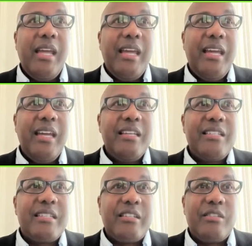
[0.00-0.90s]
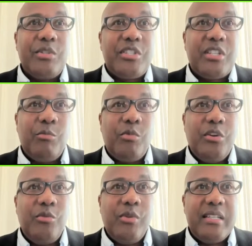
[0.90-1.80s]
is sit with someone
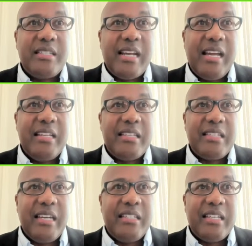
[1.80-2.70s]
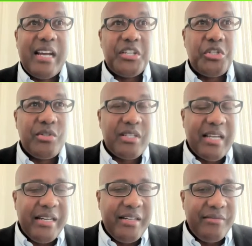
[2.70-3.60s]
who understands the international
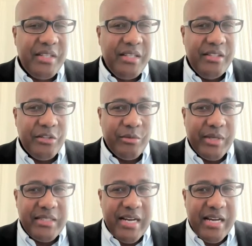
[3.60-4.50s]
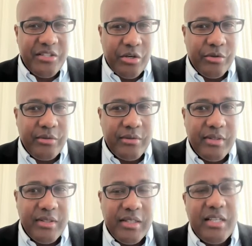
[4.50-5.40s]
side of the US tax code.
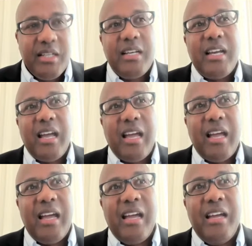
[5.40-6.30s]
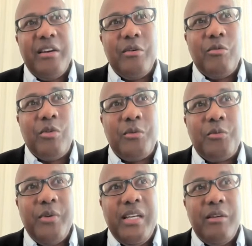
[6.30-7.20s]
And
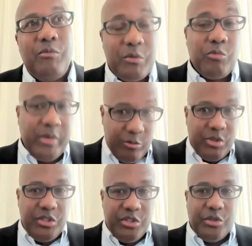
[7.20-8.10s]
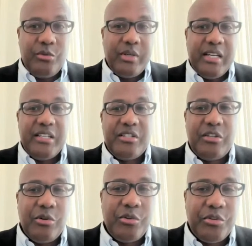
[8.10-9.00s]
what we would do is
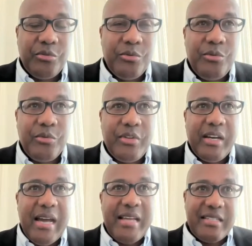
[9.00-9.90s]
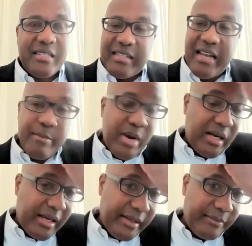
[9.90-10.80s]
go through their assets line by
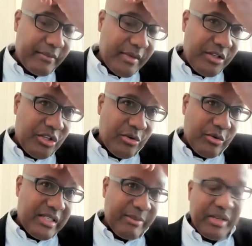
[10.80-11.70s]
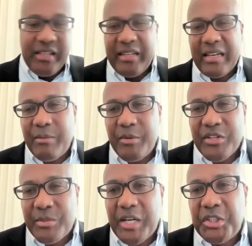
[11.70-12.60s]
line. So typically they come with a
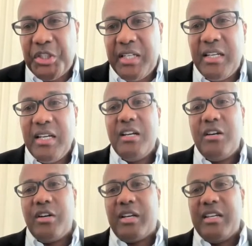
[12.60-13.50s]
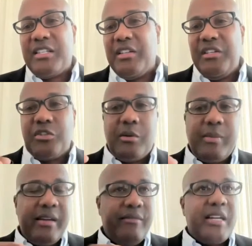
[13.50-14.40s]
spreadsheet. Okay, so these are
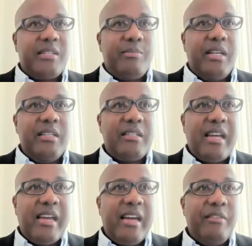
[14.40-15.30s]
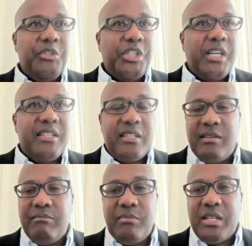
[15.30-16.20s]
my investments. I have shares
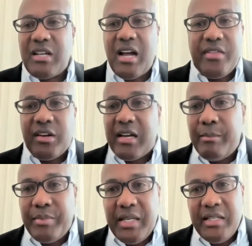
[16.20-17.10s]
in this other company